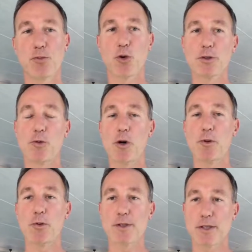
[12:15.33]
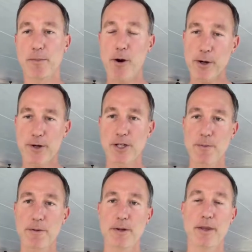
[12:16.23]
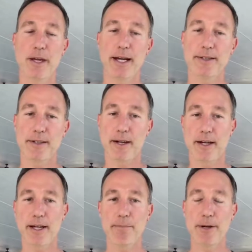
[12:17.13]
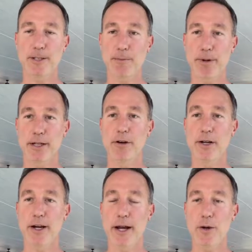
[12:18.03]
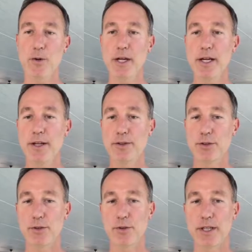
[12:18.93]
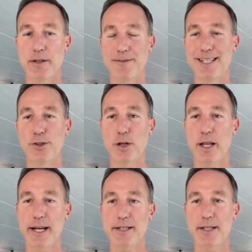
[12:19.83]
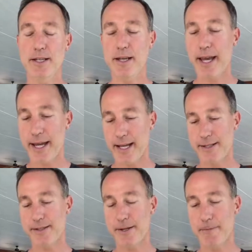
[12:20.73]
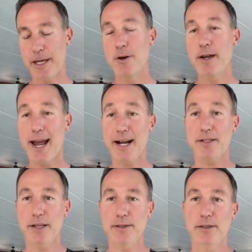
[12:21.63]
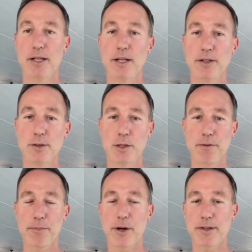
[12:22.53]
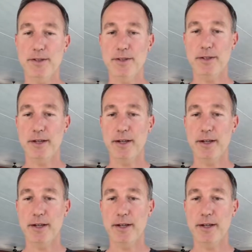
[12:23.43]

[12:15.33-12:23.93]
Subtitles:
World Mobile was the partnership that got picked up by Cardano to give digital ID and internet access to different parts,